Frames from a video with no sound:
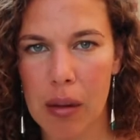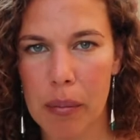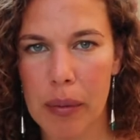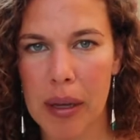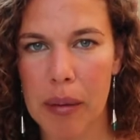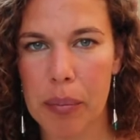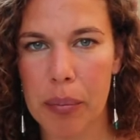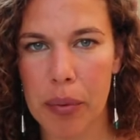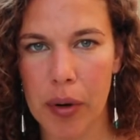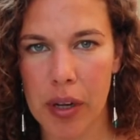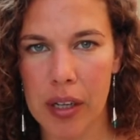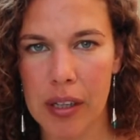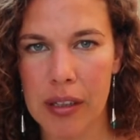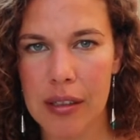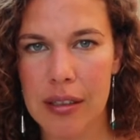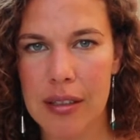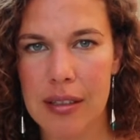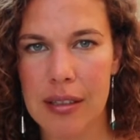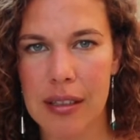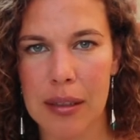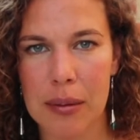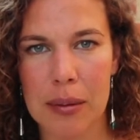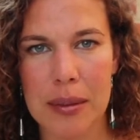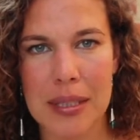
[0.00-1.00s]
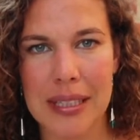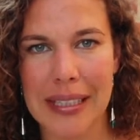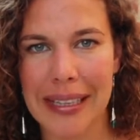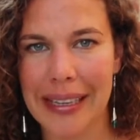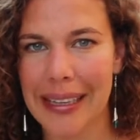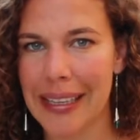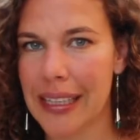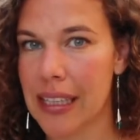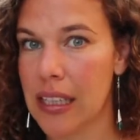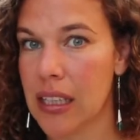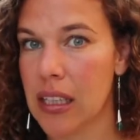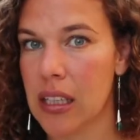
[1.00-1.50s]
my products, and I was
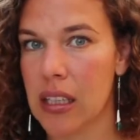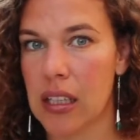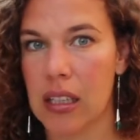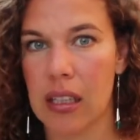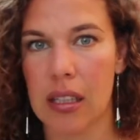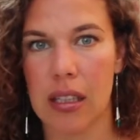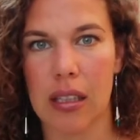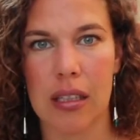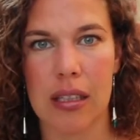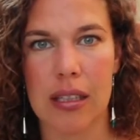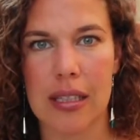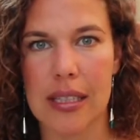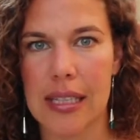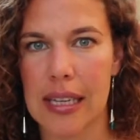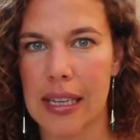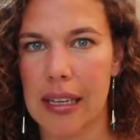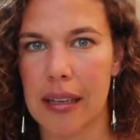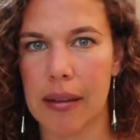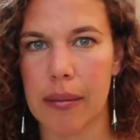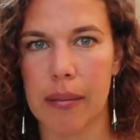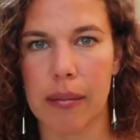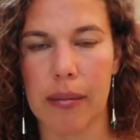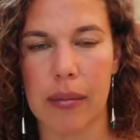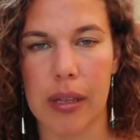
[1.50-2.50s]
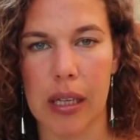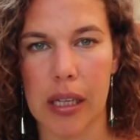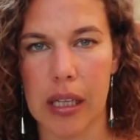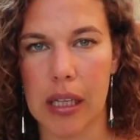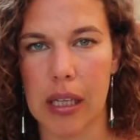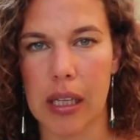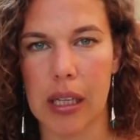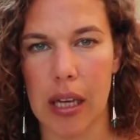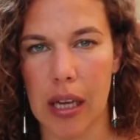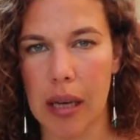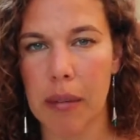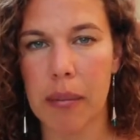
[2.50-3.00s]
like, damn, like
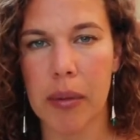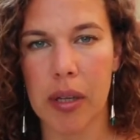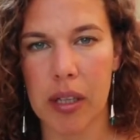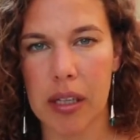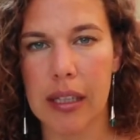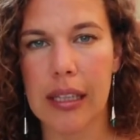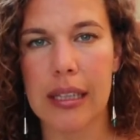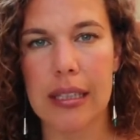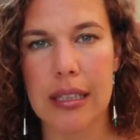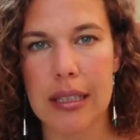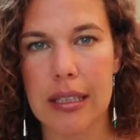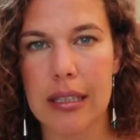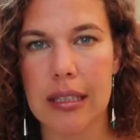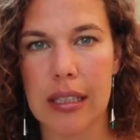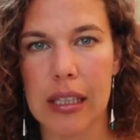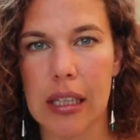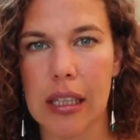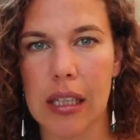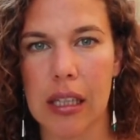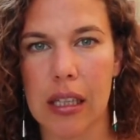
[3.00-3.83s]
I'm gonna get sick.